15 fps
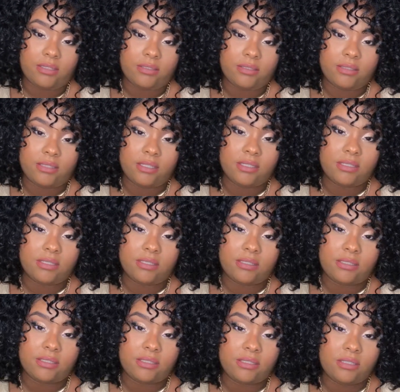
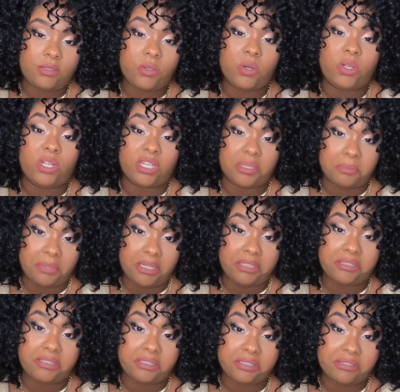sis, you're going to look a
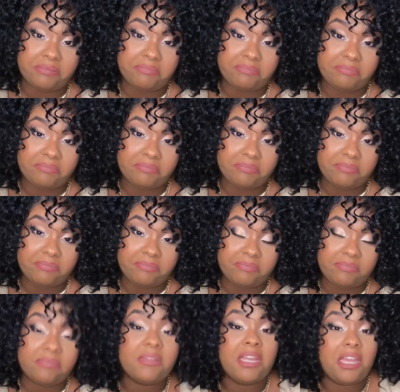mess.
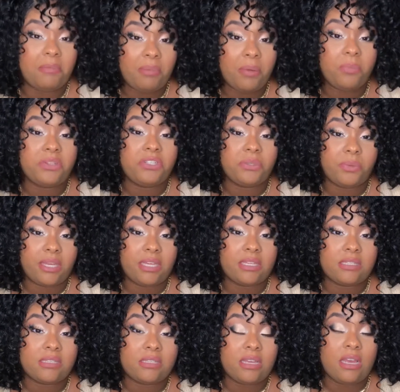Keep up with your
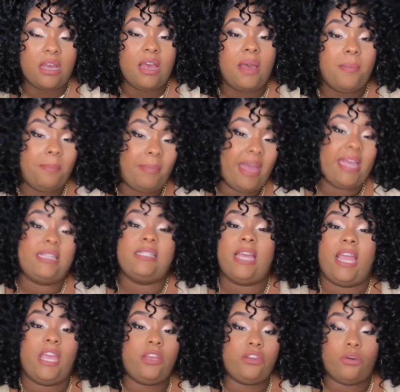wigs.
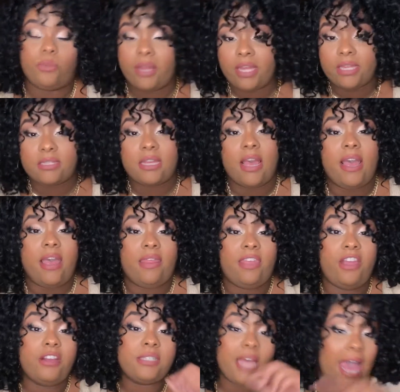Maintain your wigs.
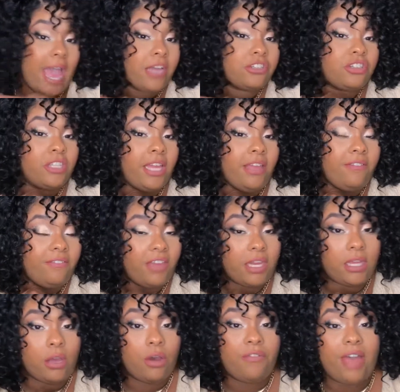There's actually a
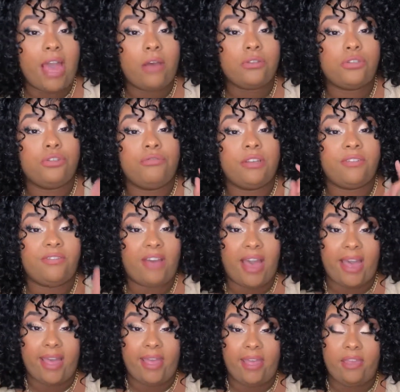video of how to
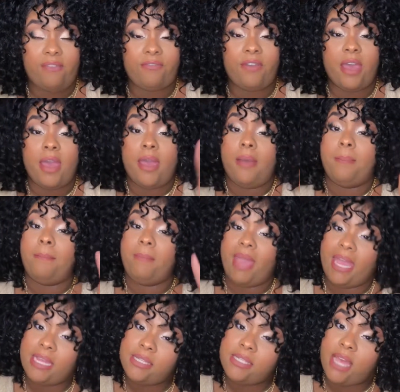revive,
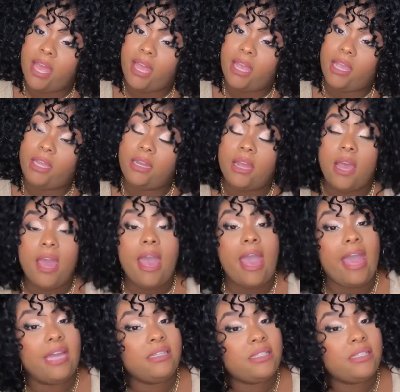maintain, and